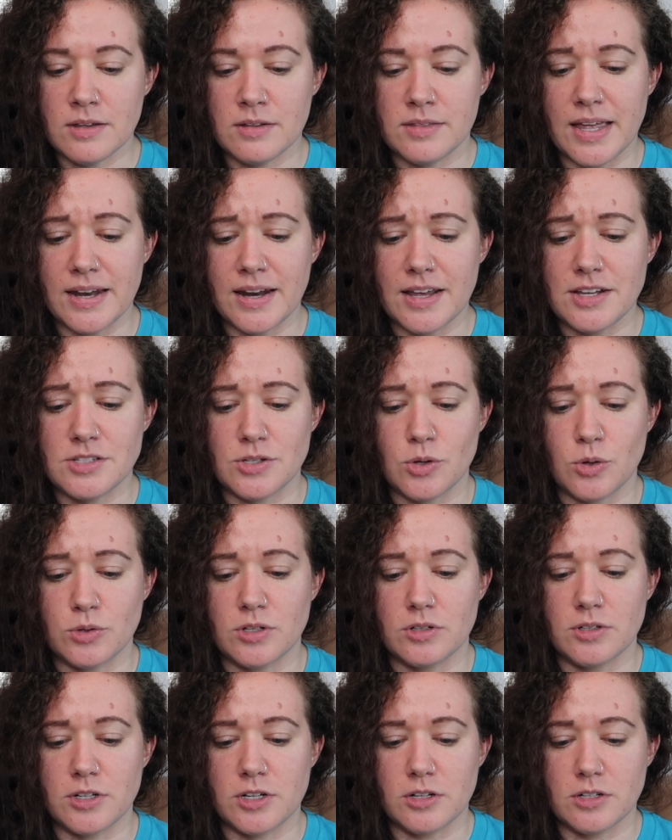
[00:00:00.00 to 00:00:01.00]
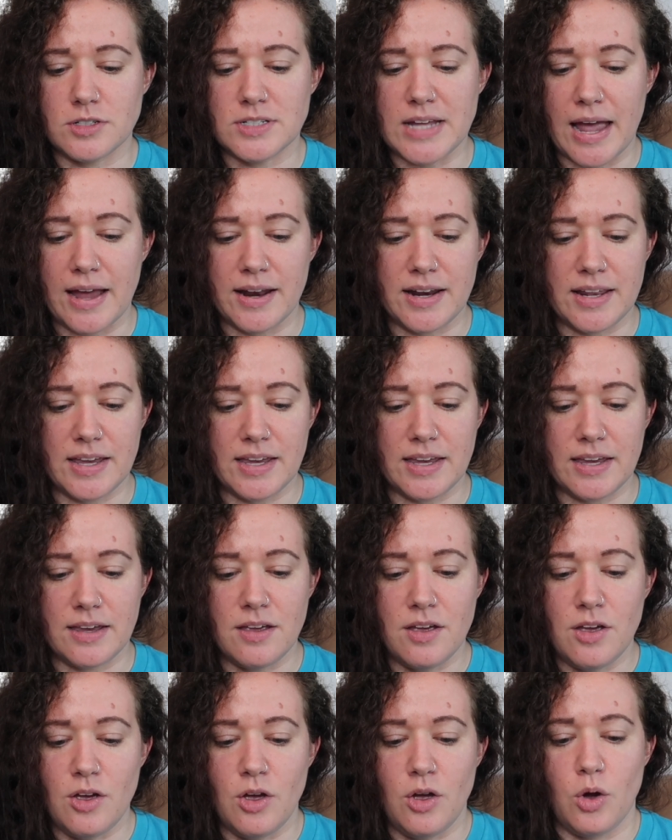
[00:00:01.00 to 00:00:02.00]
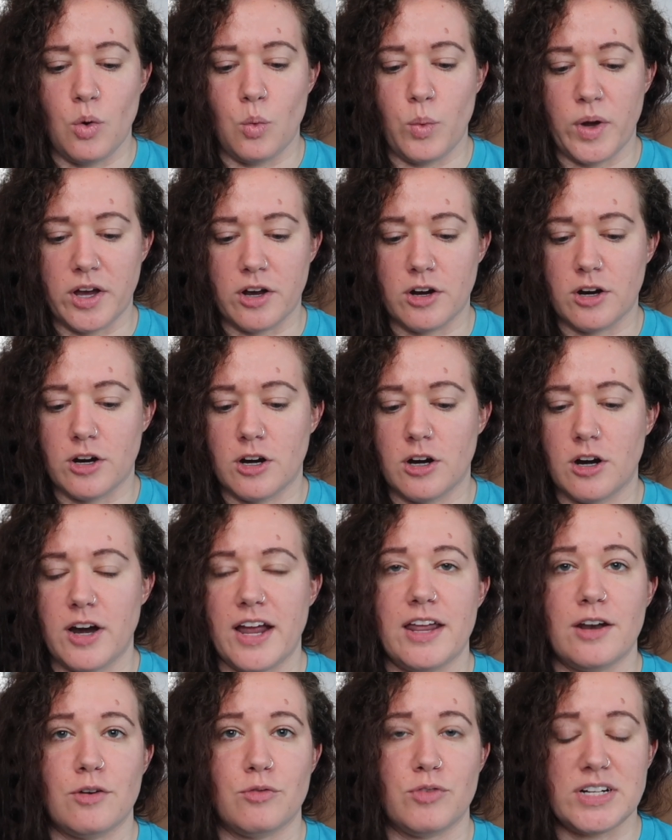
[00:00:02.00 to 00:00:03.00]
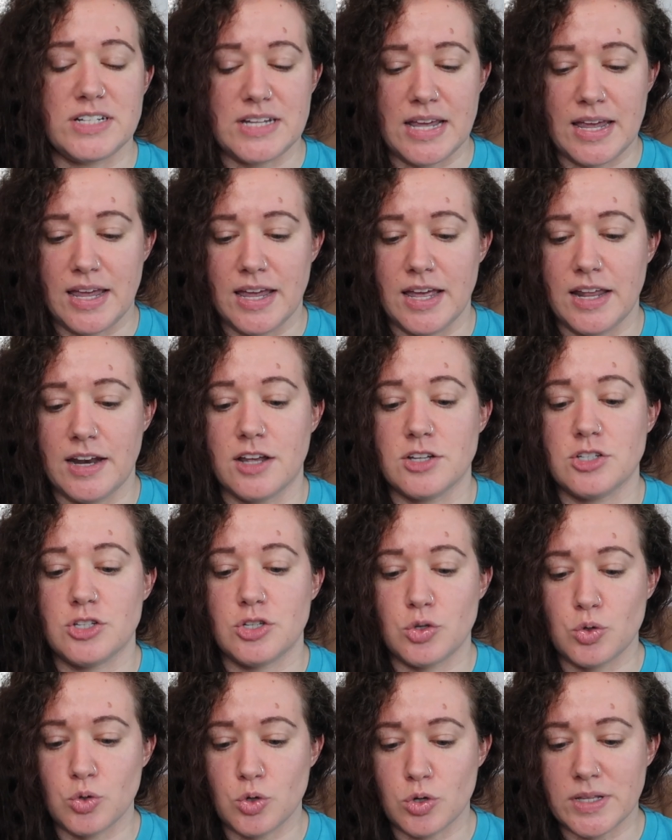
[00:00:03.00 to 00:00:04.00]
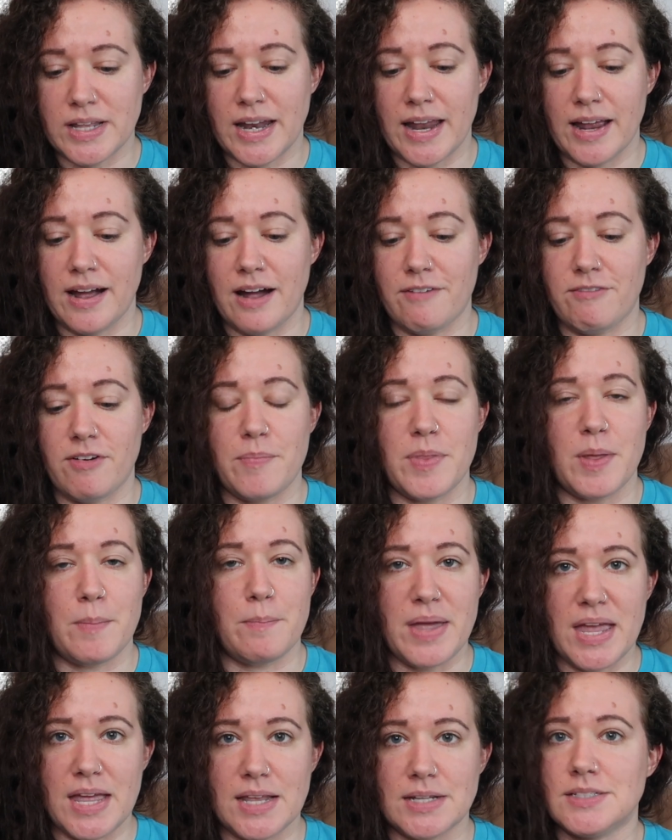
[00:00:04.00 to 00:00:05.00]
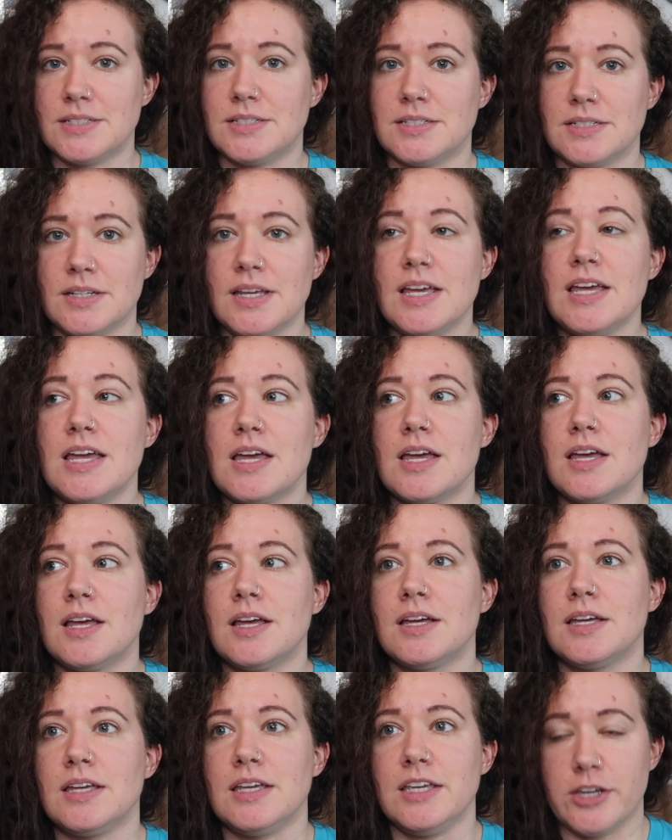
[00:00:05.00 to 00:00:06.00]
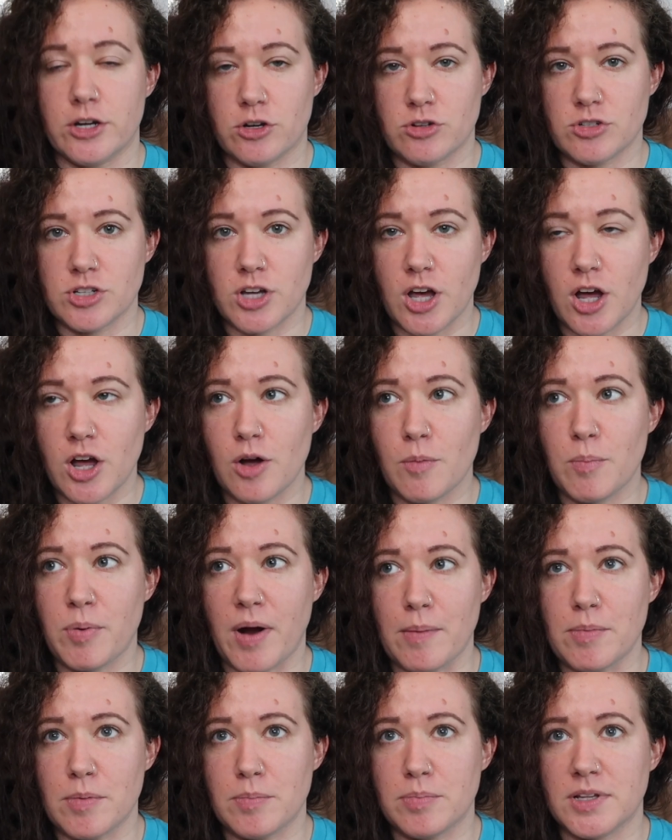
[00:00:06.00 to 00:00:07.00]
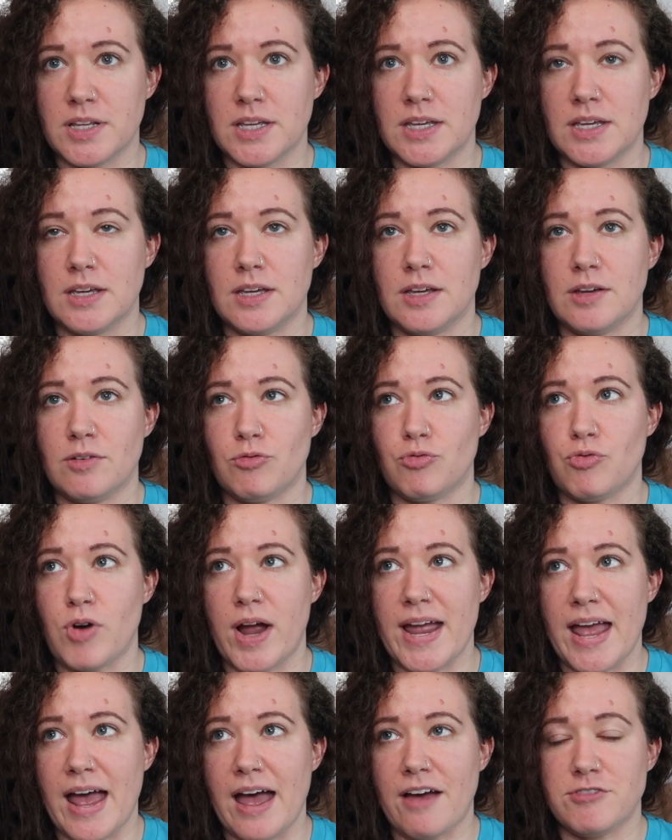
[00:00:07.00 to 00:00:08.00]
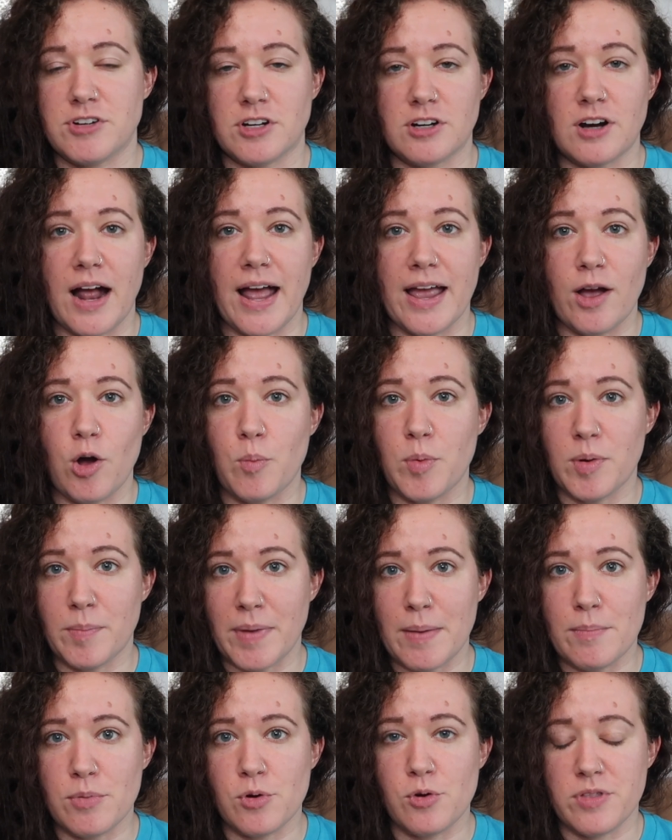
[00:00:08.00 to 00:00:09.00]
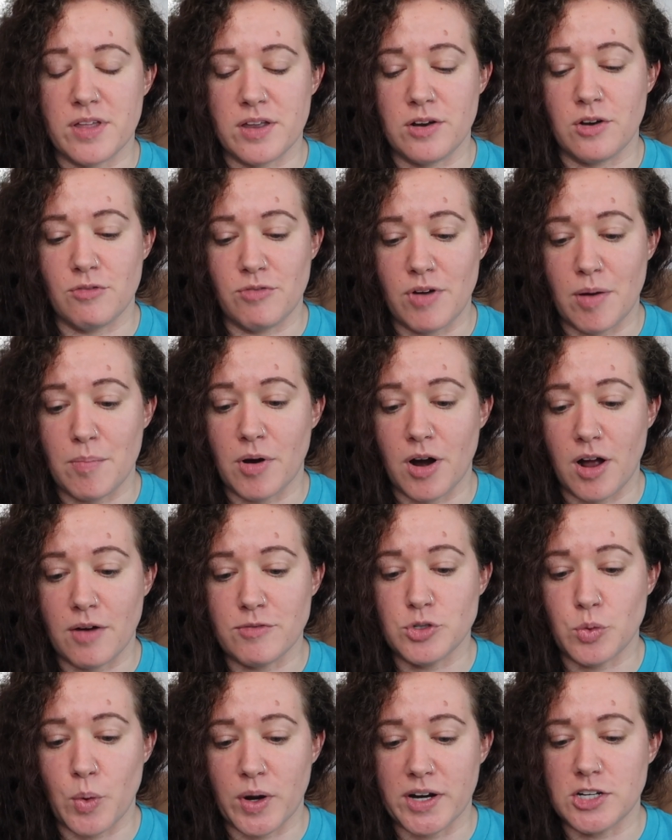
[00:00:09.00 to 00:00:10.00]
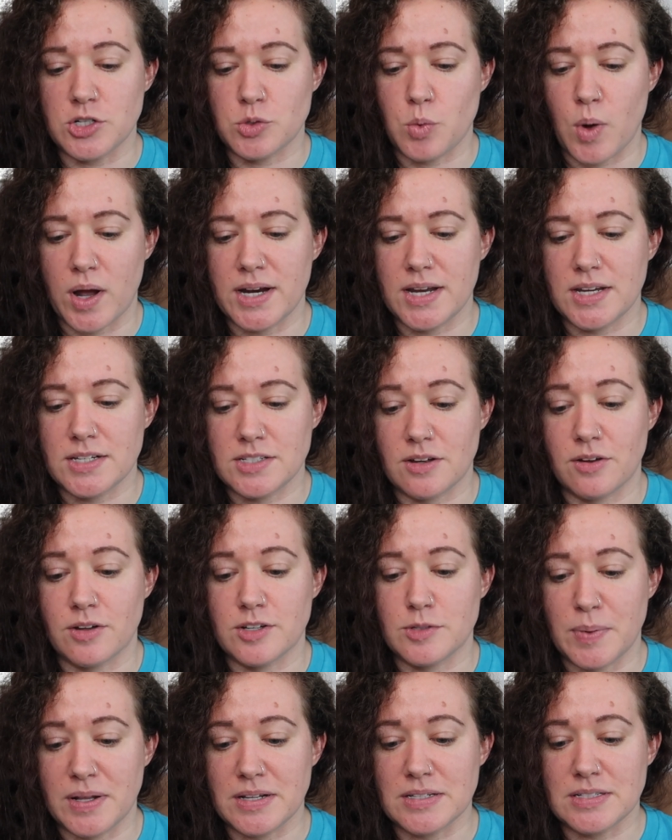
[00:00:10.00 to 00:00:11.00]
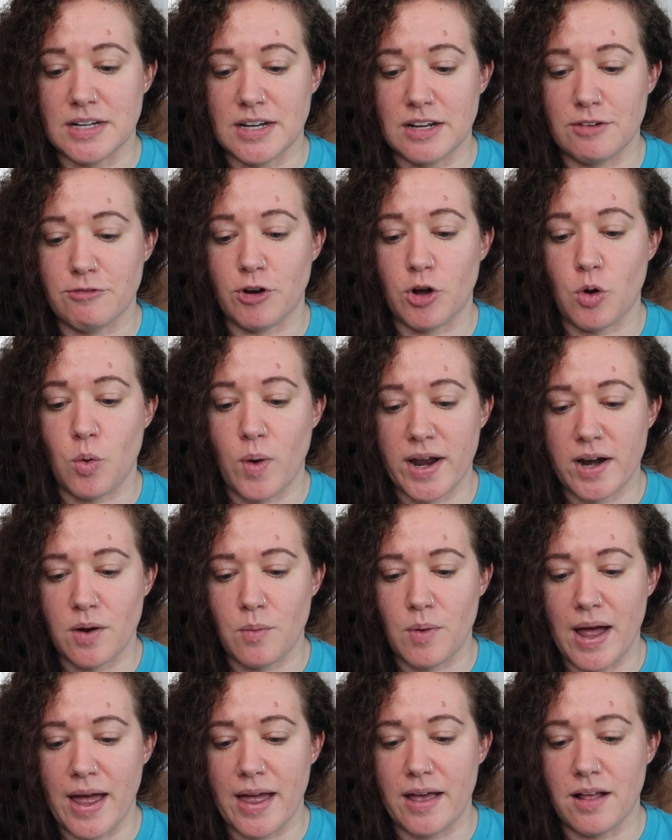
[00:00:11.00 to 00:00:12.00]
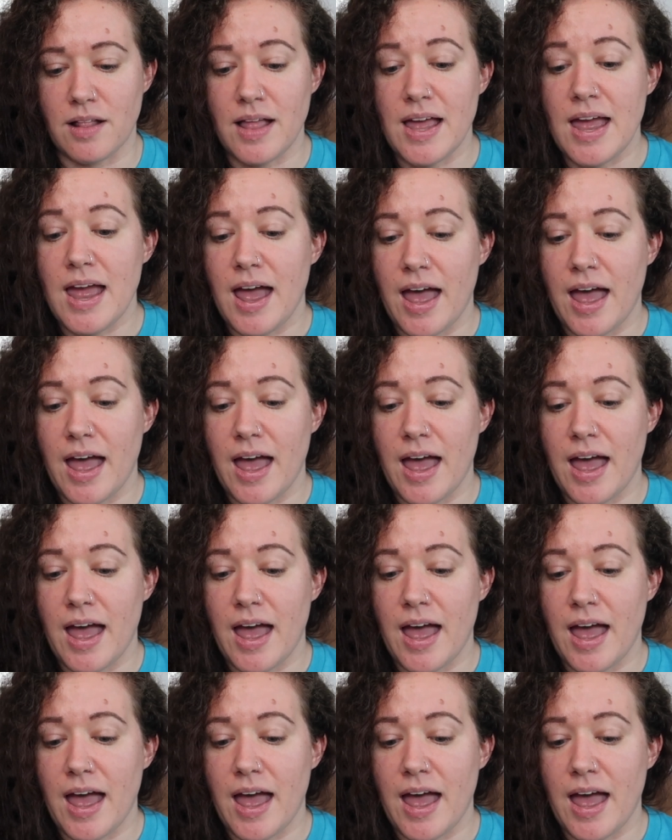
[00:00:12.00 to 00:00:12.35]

Then I sold a little tiny wicker and rattan stool that I got from the bins years ago, probably right after I opened my booth in November of 2020, so it's been sitting for quite a while.